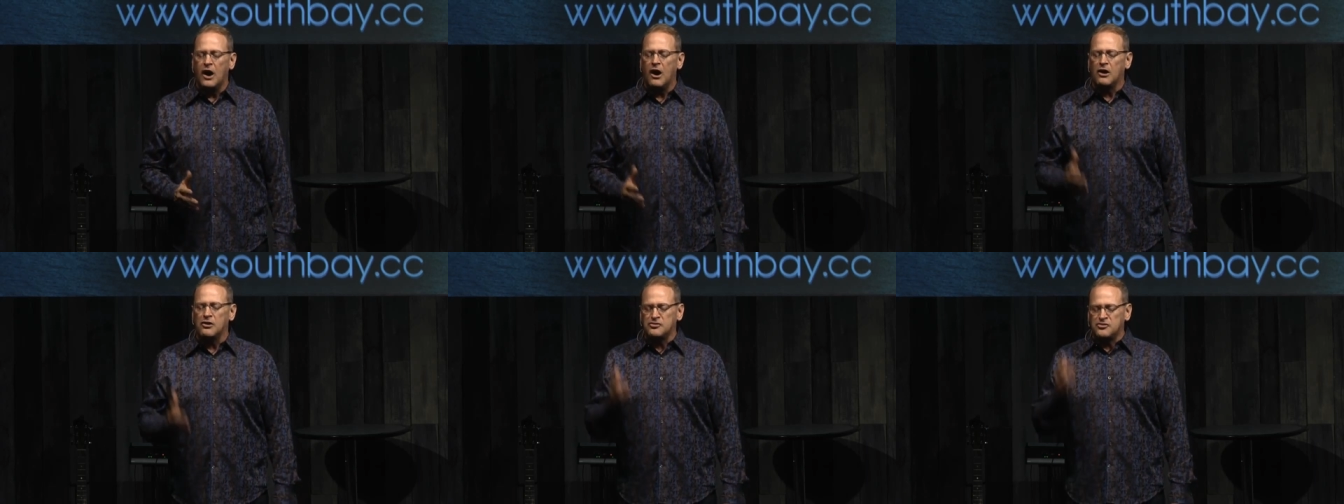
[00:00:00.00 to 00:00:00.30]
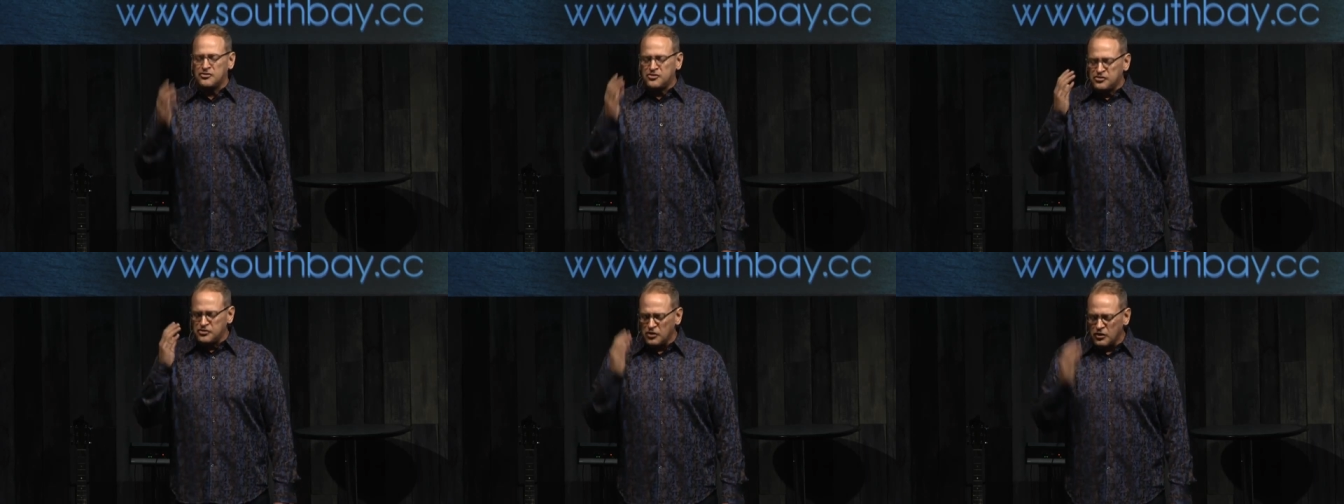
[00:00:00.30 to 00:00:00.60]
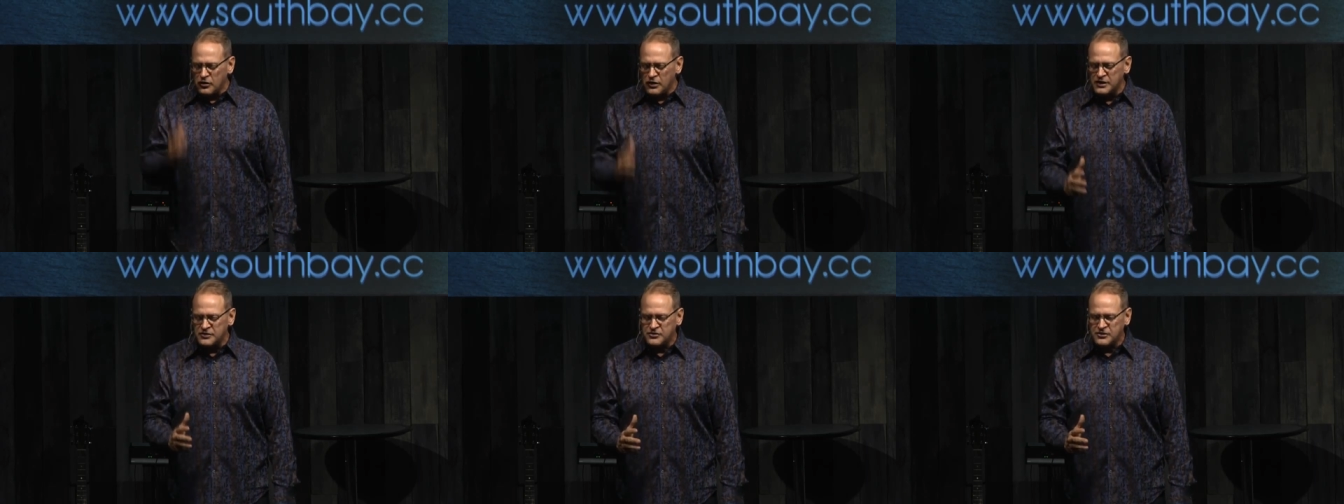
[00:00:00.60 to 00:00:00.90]
Our
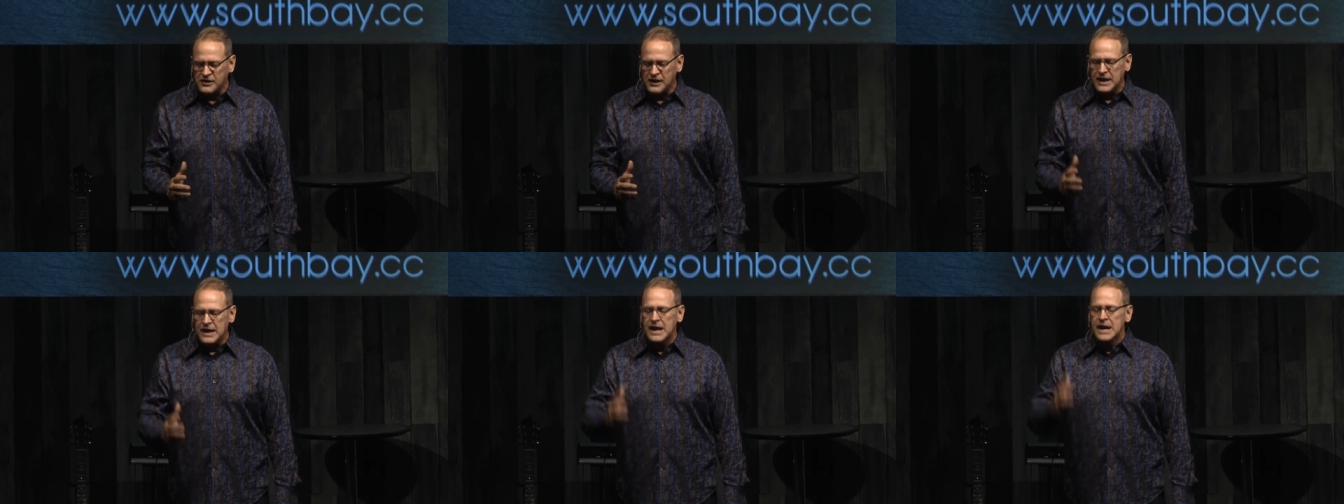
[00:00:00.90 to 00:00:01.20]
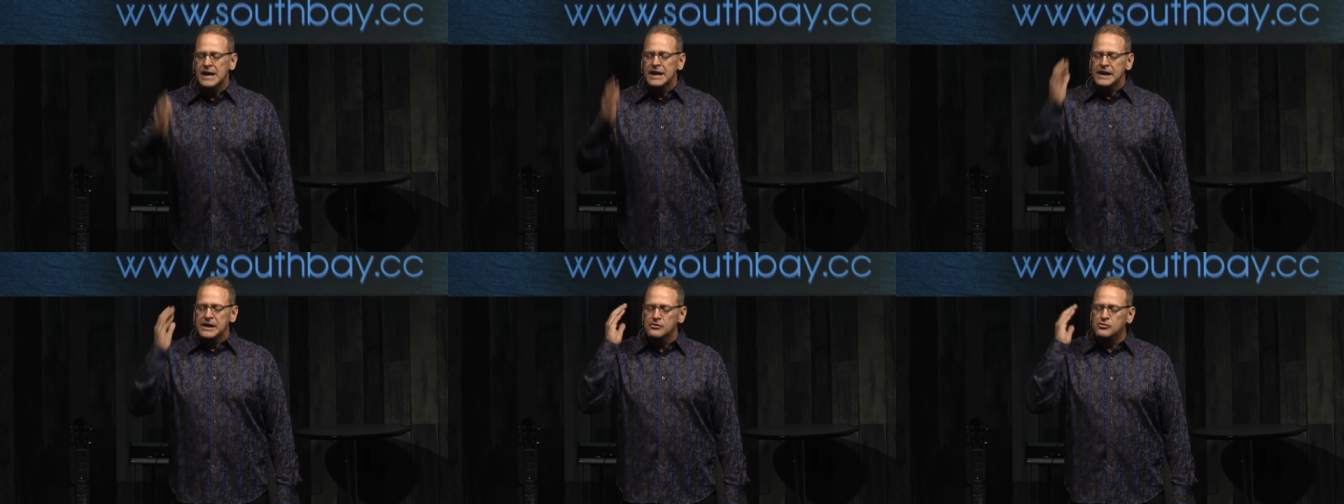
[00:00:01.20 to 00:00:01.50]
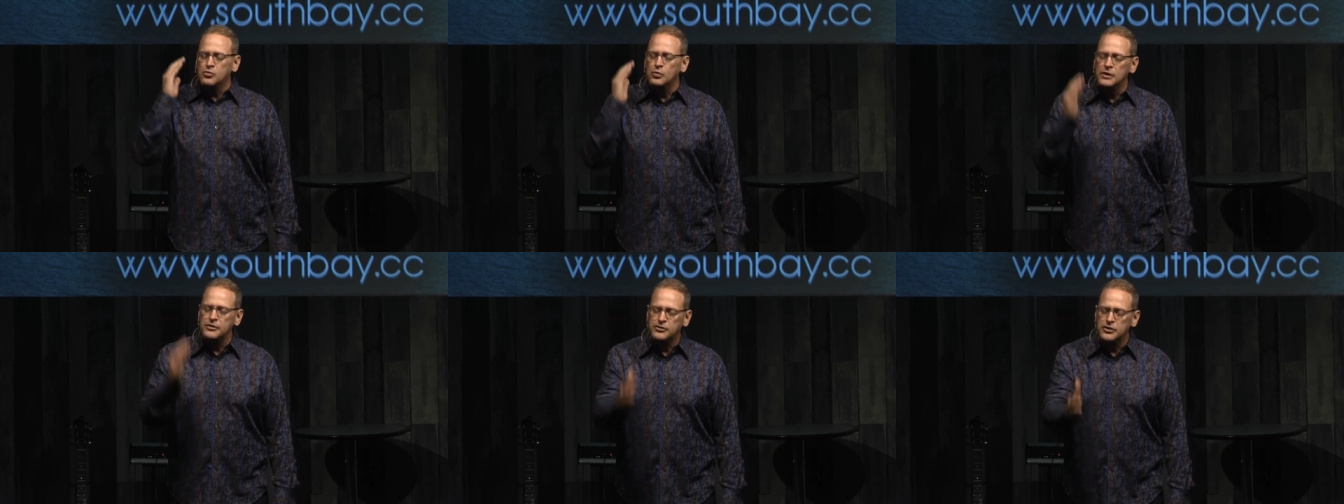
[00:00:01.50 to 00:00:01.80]
surety is
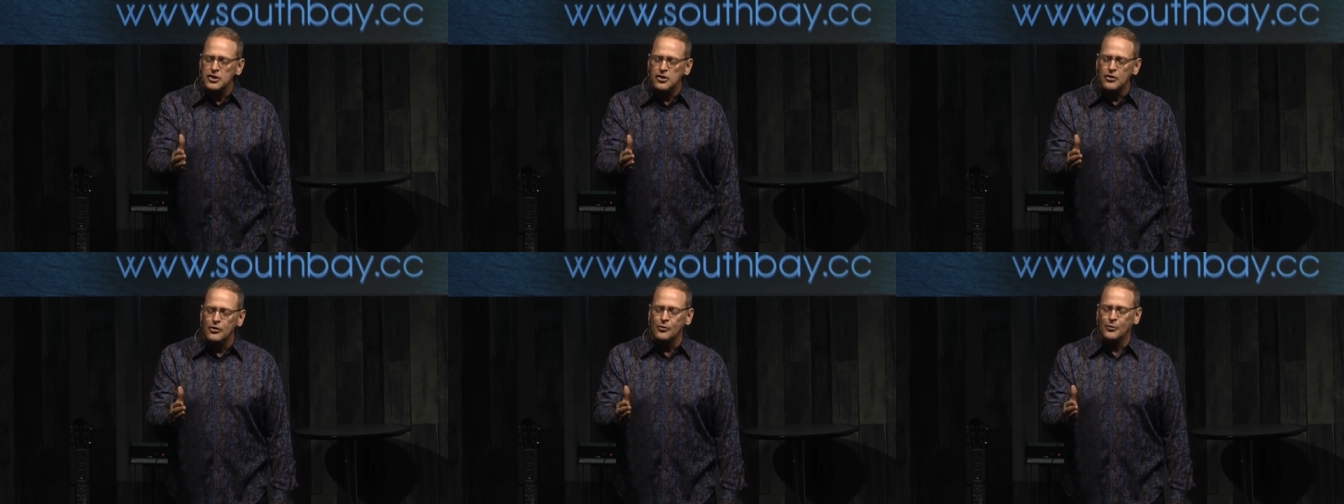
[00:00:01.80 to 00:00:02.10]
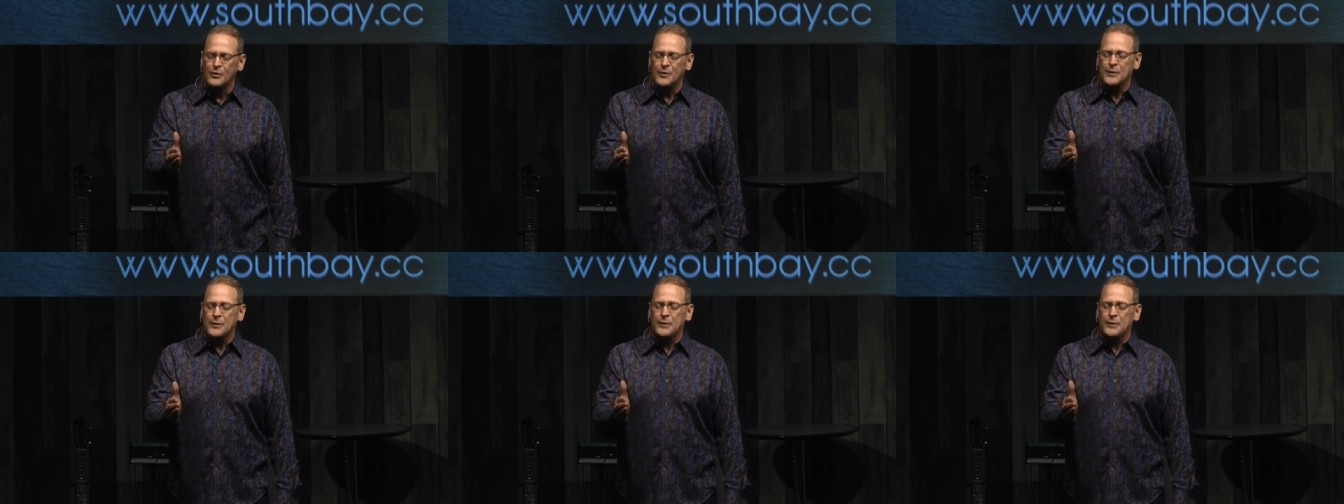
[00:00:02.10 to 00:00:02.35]
with you.